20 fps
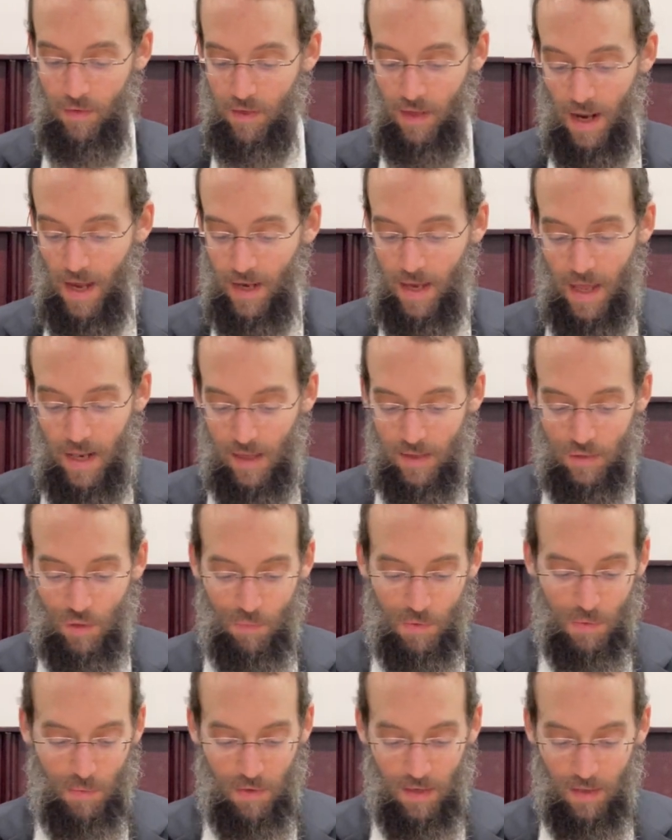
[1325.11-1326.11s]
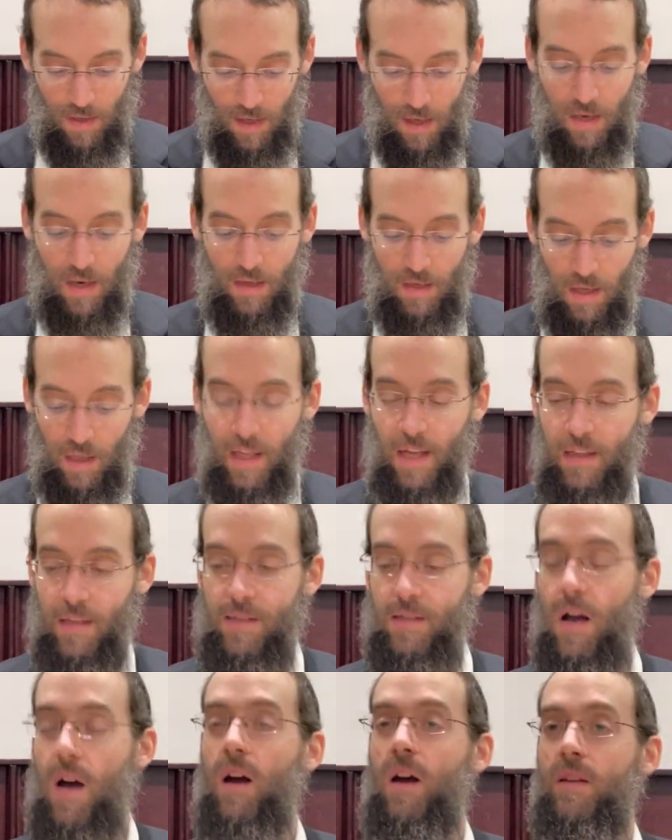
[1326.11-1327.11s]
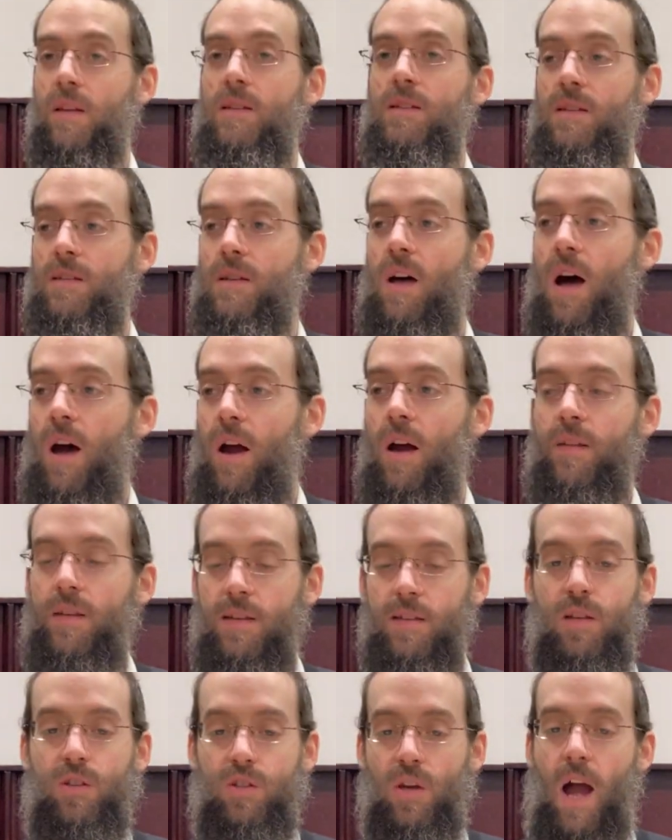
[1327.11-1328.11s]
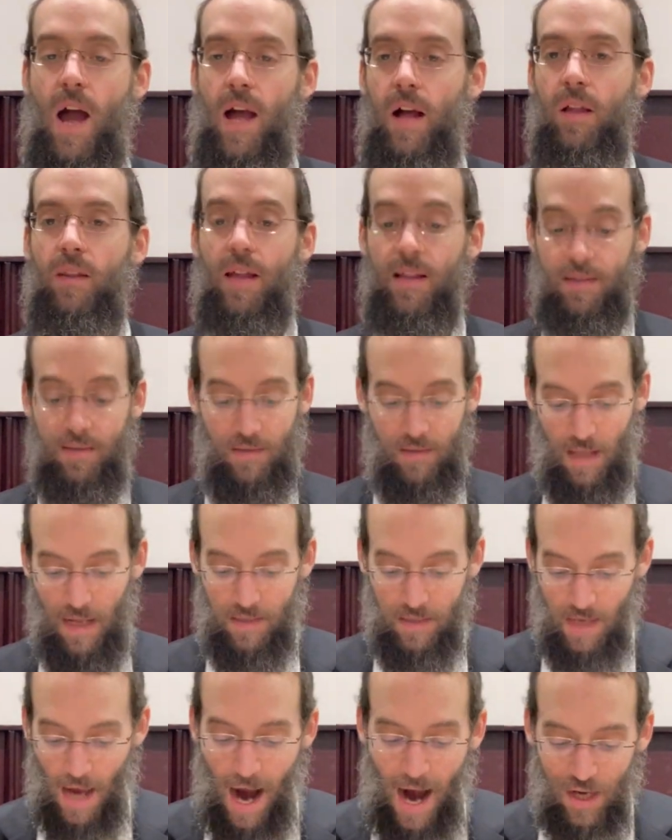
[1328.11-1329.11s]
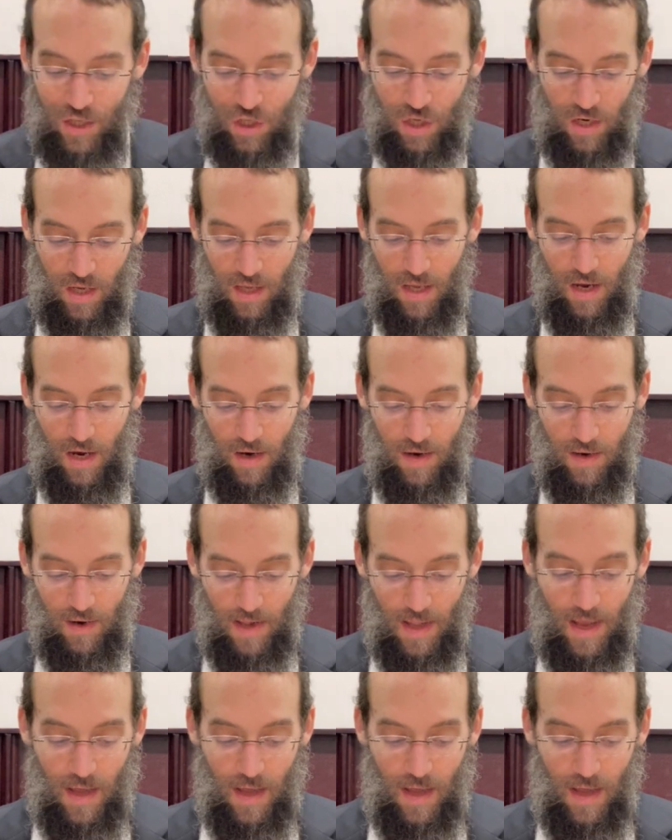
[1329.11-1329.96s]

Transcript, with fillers: They're not getting ksubas b'nin dichrin. Yaled zachar. There's a zachar. There's a child that's that's yarshining here.